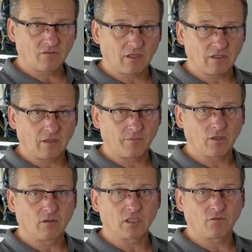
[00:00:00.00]
domestic
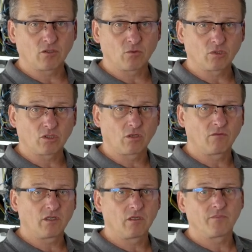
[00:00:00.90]
water values
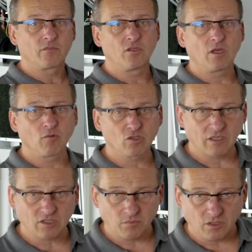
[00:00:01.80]
cannot be
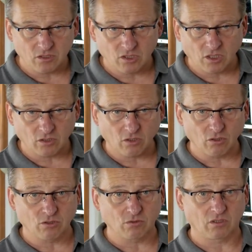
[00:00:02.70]
changed when the
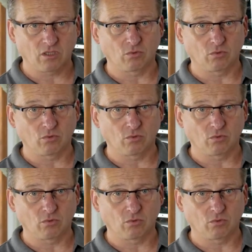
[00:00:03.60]
boiler is in